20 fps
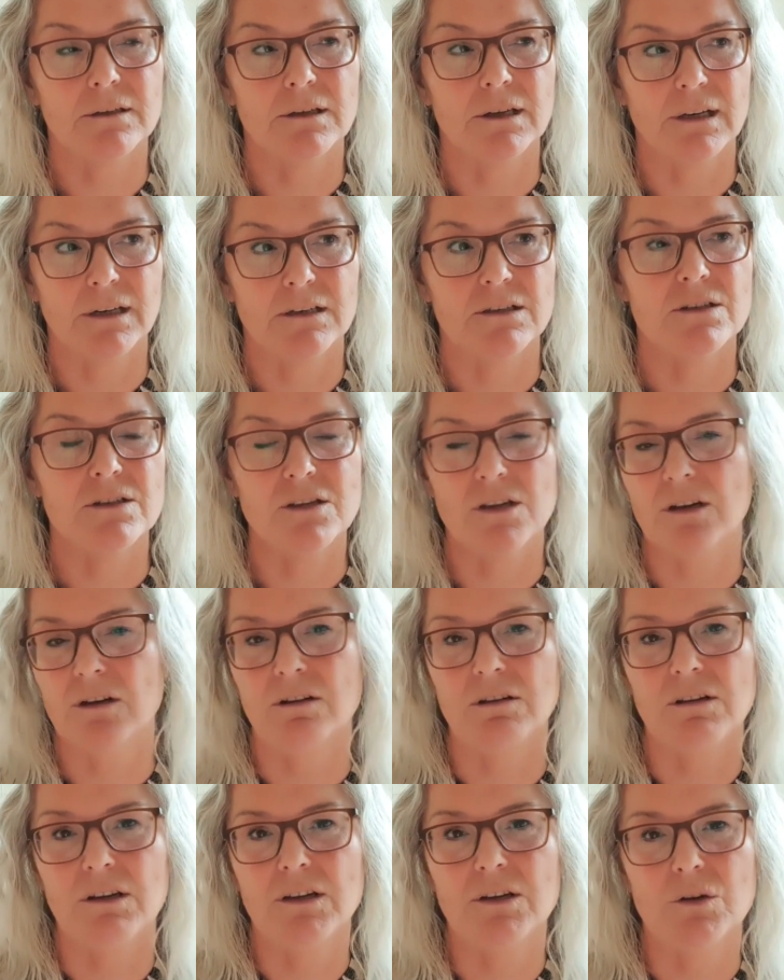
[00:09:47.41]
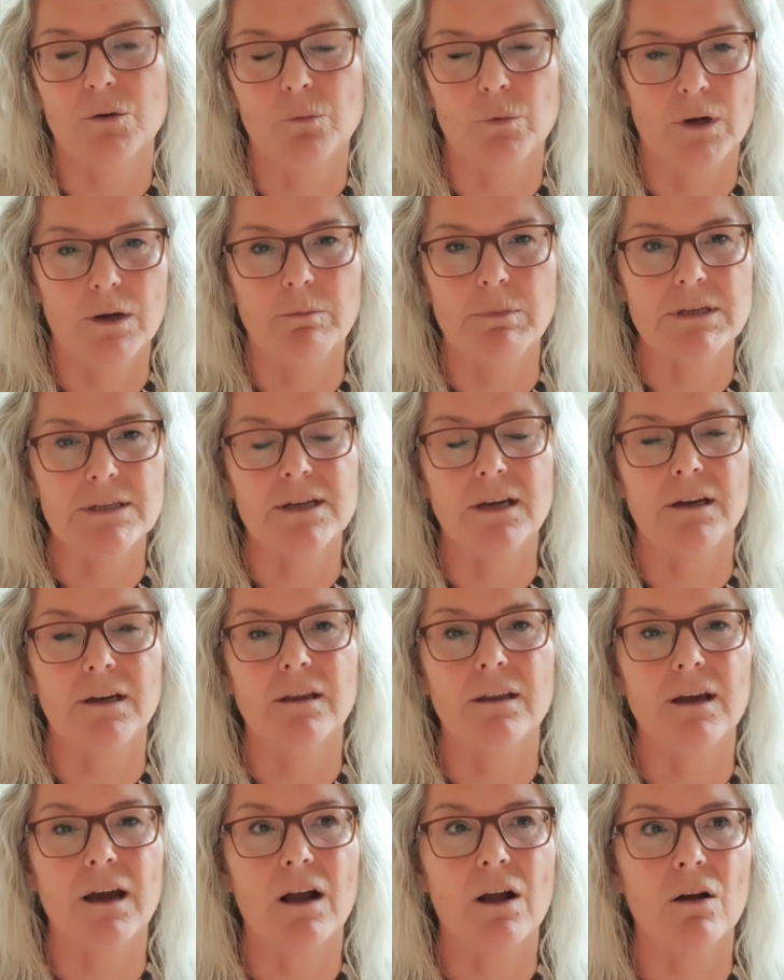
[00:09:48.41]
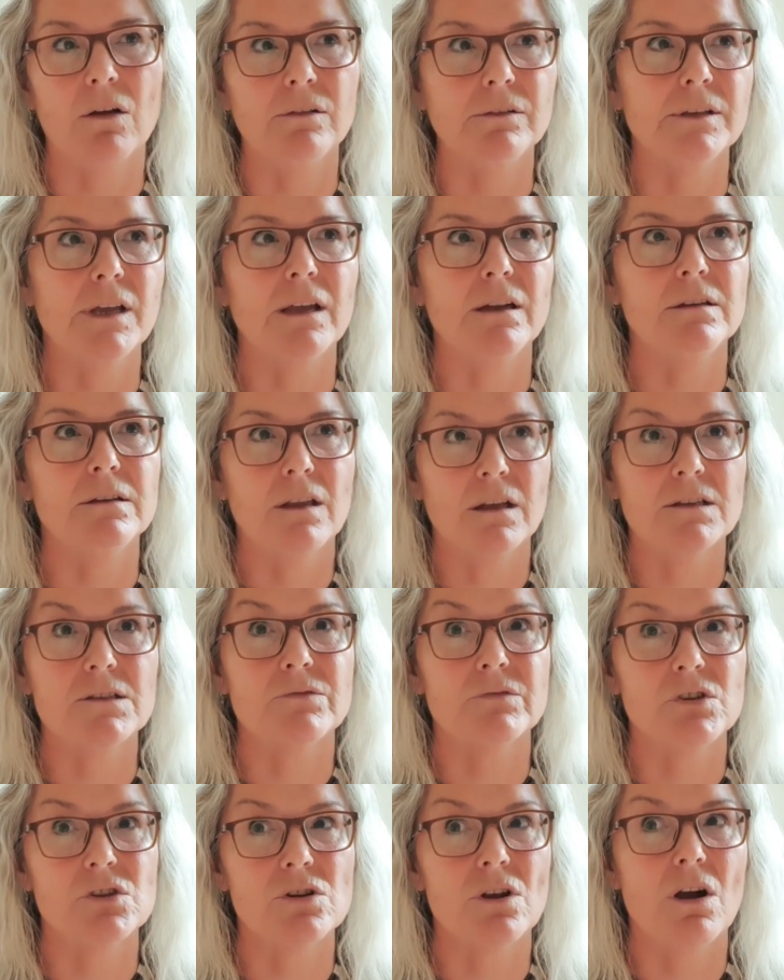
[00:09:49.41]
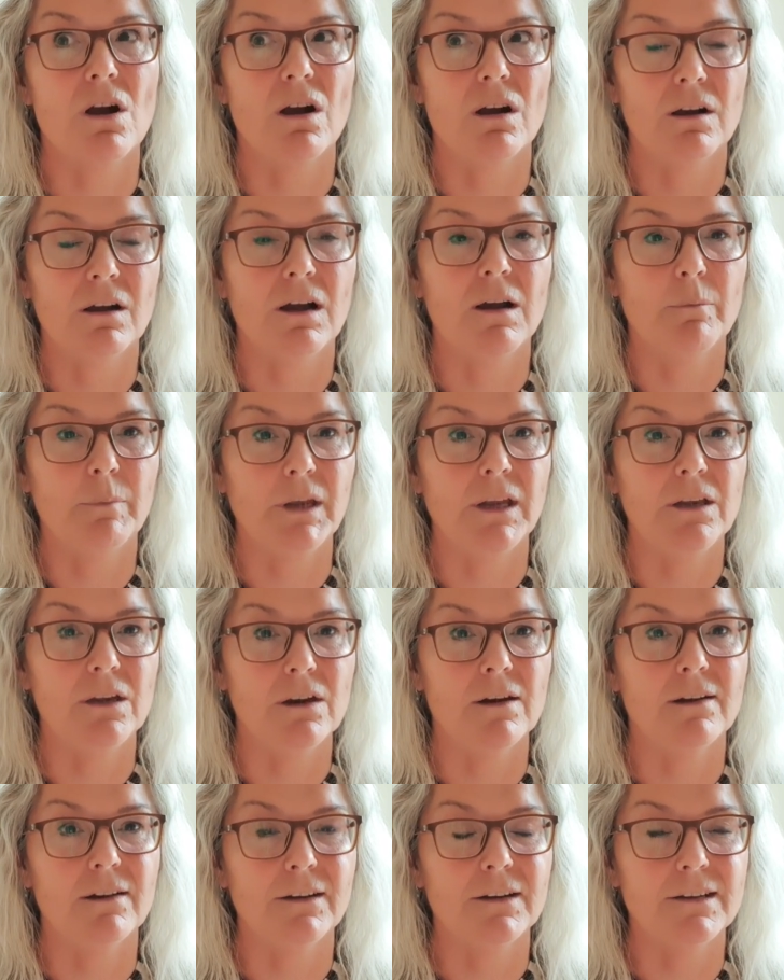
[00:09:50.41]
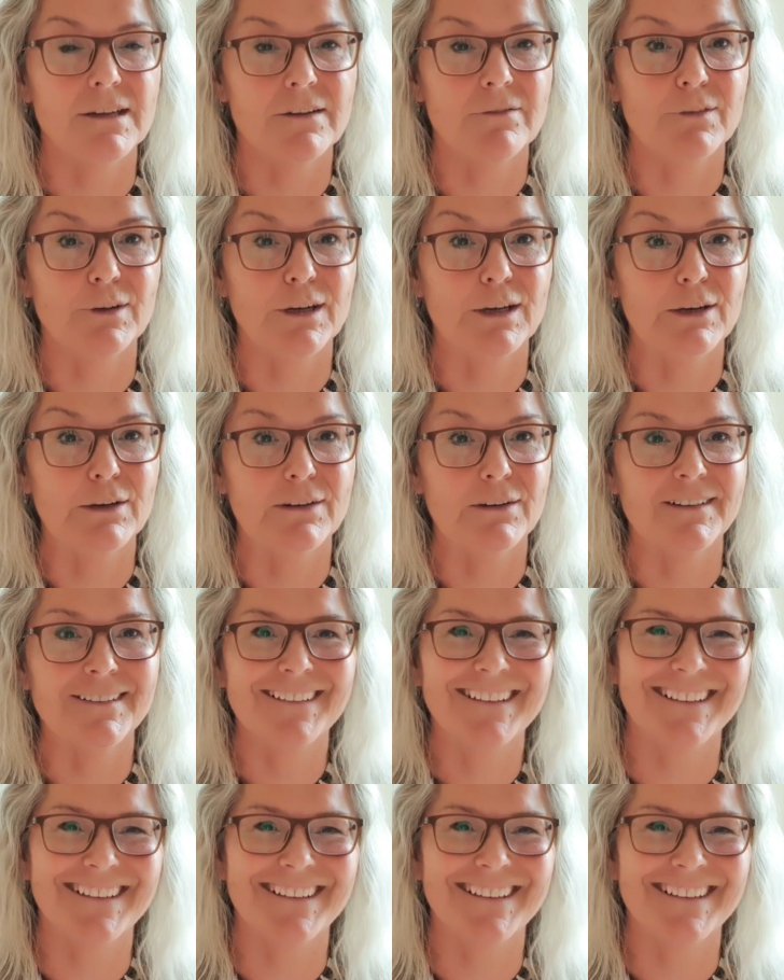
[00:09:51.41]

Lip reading: And you know, you don't want to miss any of that content, that's for sure. I mean, you know, you definitely don't.